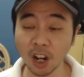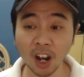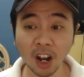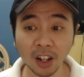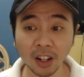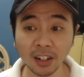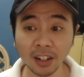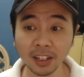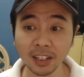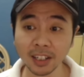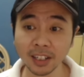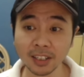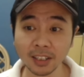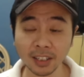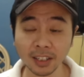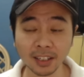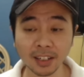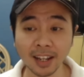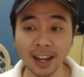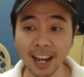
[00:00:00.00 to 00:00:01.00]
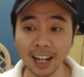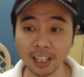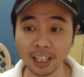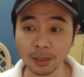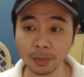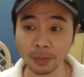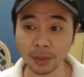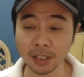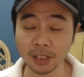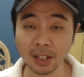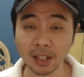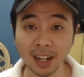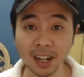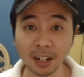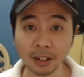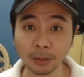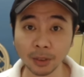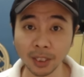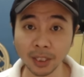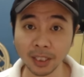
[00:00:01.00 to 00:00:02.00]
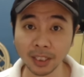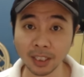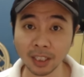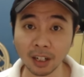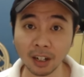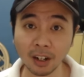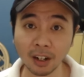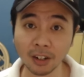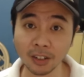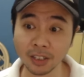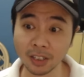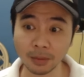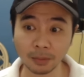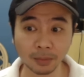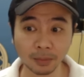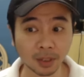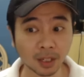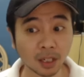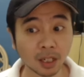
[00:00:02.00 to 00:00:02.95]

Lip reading: all his enhancements are really awesome.